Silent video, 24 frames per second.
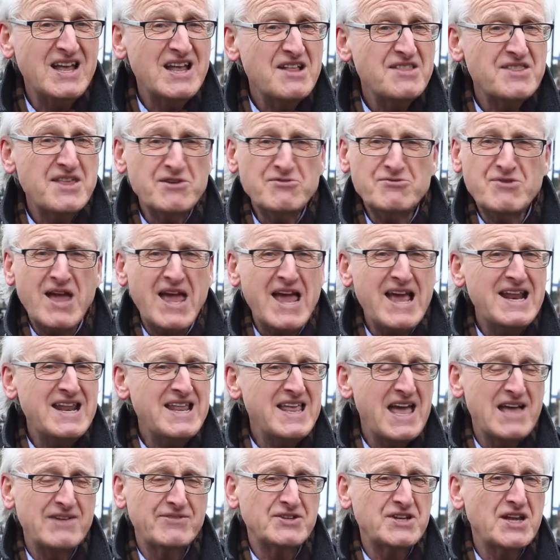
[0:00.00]
they rarely
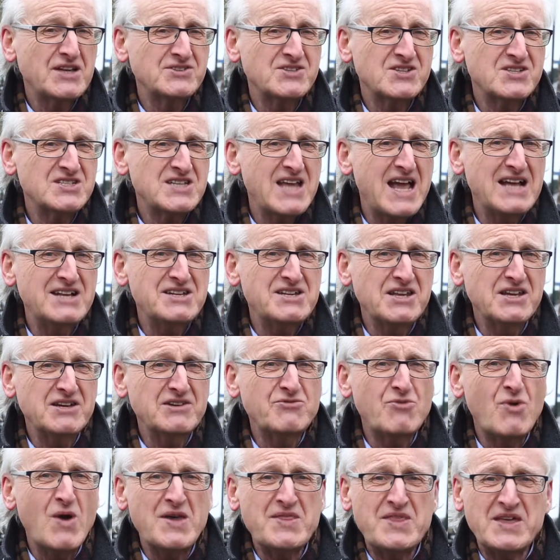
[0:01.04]
have an understanding of
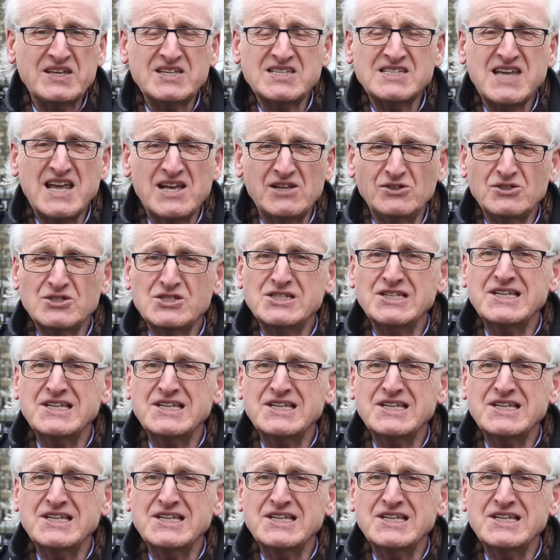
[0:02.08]
where their sales